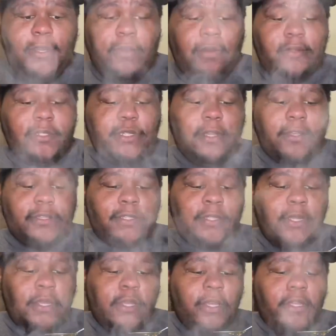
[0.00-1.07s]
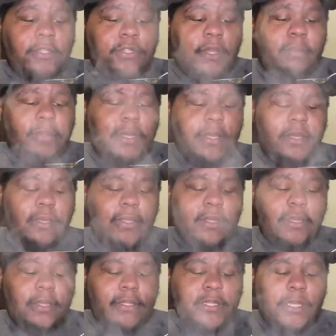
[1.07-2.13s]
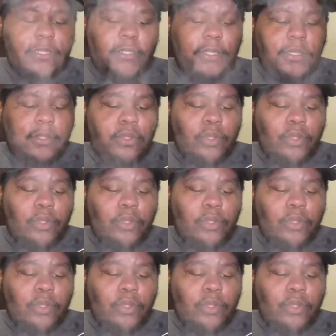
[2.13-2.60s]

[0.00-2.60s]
sauce, so I'm taste it.